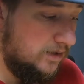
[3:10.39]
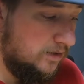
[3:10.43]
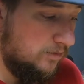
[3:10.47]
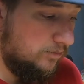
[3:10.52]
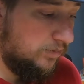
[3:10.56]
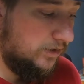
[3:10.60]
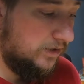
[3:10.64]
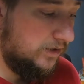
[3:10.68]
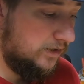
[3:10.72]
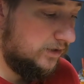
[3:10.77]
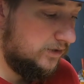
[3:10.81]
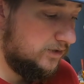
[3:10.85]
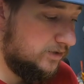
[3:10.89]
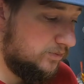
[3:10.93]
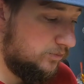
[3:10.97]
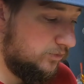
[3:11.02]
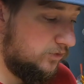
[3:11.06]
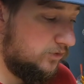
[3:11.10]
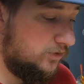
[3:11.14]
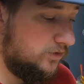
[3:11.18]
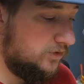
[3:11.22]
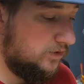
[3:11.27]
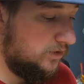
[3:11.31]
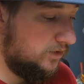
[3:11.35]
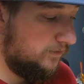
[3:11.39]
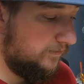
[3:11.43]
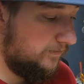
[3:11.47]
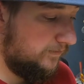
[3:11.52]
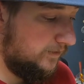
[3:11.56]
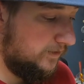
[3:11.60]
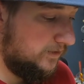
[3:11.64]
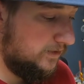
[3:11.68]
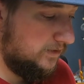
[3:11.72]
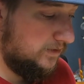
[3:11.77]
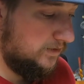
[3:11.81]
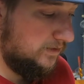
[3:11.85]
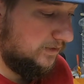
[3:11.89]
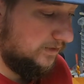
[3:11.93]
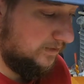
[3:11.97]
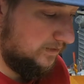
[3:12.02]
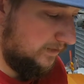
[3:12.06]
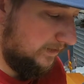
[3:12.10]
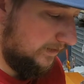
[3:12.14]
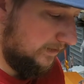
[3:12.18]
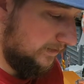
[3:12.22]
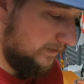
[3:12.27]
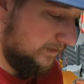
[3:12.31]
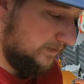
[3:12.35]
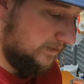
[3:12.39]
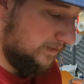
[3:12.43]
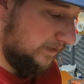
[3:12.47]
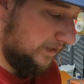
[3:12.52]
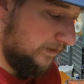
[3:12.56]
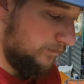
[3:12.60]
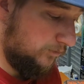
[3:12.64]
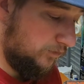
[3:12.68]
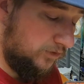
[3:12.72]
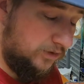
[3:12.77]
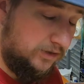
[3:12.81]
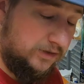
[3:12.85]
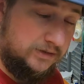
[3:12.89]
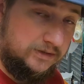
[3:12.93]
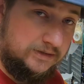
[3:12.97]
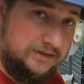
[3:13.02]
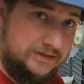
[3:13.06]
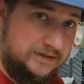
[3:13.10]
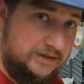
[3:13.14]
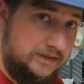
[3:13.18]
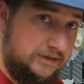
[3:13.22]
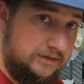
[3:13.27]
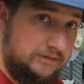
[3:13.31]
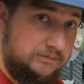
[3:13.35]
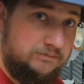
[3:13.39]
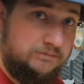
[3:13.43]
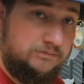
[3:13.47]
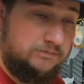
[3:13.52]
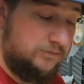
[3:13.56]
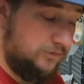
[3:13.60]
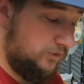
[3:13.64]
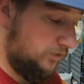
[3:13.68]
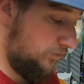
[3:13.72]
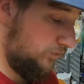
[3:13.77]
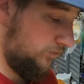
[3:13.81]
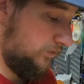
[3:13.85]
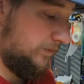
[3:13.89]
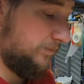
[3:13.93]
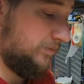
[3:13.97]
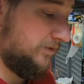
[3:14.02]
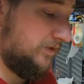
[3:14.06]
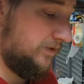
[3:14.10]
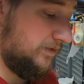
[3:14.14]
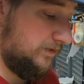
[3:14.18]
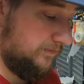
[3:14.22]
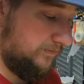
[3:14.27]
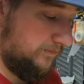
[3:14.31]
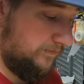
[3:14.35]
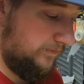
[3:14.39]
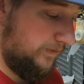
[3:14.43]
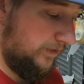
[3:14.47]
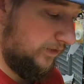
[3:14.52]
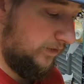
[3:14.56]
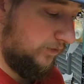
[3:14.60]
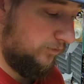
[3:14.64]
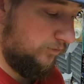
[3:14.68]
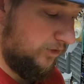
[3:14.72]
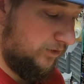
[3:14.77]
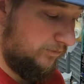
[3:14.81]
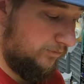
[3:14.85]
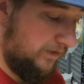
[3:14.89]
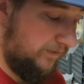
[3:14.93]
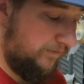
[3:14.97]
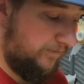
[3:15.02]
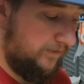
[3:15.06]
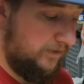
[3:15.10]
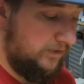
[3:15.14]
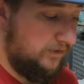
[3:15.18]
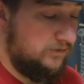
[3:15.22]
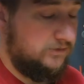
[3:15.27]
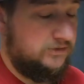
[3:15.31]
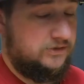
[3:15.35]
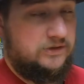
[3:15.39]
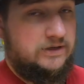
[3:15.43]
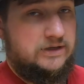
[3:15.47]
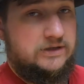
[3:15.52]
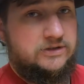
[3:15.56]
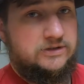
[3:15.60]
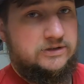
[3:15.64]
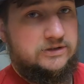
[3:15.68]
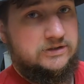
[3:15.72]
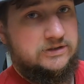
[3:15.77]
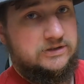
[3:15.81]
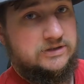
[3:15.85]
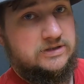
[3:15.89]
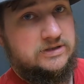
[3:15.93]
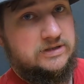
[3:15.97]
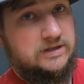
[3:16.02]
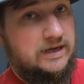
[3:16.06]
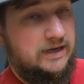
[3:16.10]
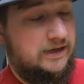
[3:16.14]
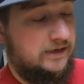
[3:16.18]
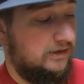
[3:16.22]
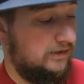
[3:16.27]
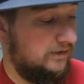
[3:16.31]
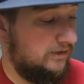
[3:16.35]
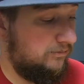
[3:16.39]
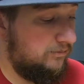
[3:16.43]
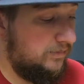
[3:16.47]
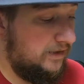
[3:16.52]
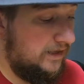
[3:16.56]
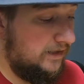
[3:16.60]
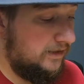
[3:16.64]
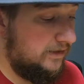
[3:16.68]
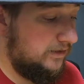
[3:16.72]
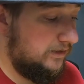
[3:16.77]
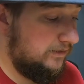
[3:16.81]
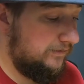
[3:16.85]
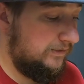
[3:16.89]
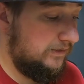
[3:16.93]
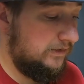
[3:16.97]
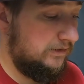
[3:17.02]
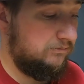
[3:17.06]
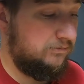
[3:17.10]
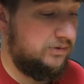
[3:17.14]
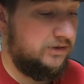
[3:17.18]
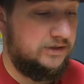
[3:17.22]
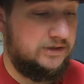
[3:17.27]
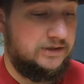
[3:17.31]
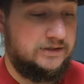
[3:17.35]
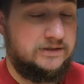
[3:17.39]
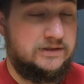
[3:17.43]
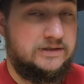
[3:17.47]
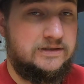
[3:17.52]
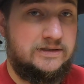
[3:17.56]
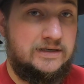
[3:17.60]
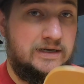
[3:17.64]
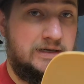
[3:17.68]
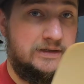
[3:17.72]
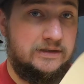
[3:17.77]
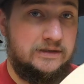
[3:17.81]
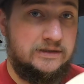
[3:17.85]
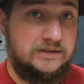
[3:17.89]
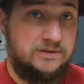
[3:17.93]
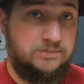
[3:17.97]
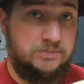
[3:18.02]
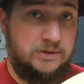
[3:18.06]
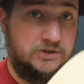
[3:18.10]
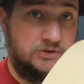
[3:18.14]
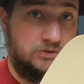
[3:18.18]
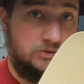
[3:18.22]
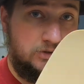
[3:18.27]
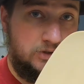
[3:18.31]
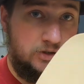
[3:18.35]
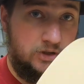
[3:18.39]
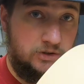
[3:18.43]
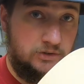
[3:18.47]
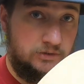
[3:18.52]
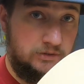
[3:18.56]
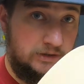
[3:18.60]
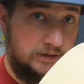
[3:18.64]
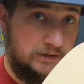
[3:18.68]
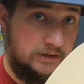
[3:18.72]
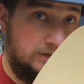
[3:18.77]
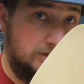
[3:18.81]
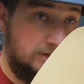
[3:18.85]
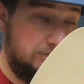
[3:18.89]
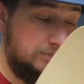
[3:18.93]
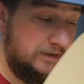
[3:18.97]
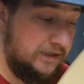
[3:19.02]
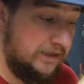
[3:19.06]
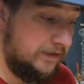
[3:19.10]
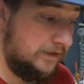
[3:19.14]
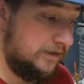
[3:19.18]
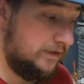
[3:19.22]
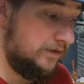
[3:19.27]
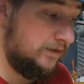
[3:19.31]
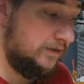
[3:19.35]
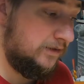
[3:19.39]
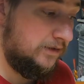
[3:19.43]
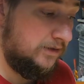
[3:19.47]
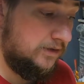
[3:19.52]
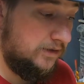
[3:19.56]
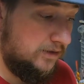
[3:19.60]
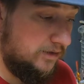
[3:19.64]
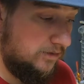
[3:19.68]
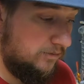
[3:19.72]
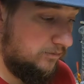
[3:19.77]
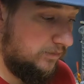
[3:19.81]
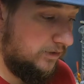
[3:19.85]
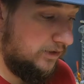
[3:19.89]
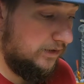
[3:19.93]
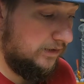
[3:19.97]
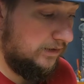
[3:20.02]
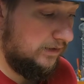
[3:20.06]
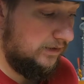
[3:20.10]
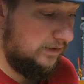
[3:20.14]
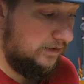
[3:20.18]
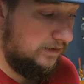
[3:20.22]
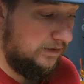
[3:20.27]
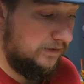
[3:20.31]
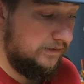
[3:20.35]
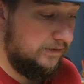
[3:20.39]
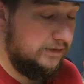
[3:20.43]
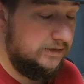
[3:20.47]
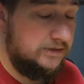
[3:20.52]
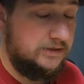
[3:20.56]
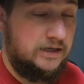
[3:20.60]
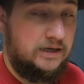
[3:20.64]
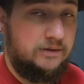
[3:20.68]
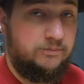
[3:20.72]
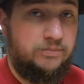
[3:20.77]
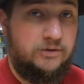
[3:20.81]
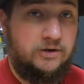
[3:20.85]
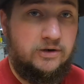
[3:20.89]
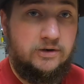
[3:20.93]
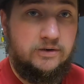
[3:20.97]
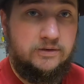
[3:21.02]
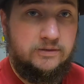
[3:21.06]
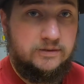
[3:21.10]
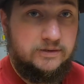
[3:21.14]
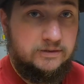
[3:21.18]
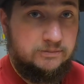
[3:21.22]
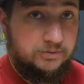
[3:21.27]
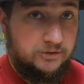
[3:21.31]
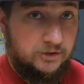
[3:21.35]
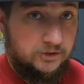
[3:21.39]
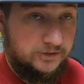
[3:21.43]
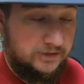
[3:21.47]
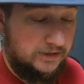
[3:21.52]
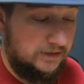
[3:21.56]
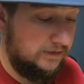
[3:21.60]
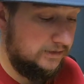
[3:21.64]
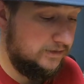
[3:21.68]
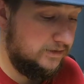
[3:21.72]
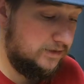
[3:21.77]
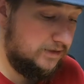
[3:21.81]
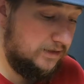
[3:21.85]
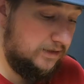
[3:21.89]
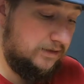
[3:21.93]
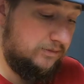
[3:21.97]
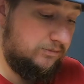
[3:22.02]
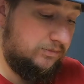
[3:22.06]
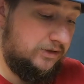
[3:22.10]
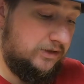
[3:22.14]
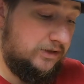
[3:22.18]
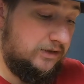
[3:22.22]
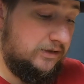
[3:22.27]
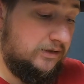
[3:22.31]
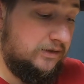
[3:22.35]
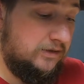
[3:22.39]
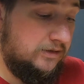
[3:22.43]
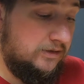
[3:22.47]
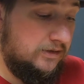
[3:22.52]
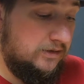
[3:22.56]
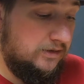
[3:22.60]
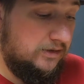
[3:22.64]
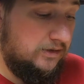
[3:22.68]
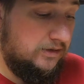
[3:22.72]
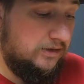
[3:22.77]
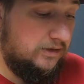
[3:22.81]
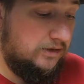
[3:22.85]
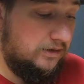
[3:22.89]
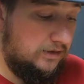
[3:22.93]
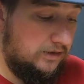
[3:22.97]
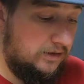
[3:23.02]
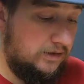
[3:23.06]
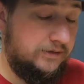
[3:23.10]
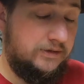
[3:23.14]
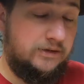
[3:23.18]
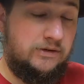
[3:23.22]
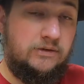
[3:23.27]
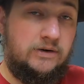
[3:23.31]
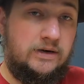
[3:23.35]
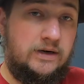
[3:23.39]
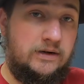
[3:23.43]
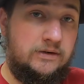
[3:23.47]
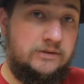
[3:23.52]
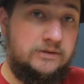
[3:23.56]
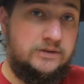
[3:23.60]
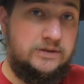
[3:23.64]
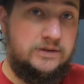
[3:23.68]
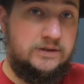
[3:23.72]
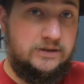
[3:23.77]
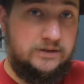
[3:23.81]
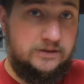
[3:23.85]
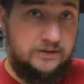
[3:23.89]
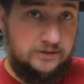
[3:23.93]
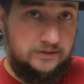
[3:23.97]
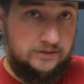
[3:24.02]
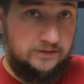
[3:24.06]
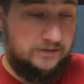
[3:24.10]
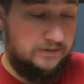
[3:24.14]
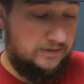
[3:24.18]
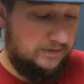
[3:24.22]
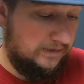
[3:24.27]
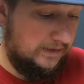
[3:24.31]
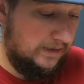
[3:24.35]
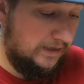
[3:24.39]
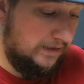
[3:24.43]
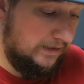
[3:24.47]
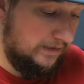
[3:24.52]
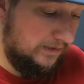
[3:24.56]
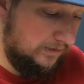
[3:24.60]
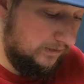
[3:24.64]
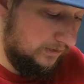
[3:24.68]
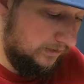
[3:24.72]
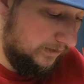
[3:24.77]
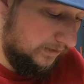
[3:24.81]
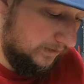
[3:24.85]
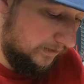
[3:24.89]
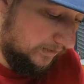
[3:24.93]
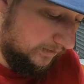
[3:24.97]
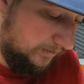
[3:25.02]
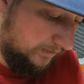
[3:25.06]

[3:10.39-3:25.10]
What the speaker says: but on a smooth surface like this table here, this thing grips very well. My fingers are actually just sliding on the back of it because it's got a special coating on the back. But on the top part, the part that's going to be on the ground, that area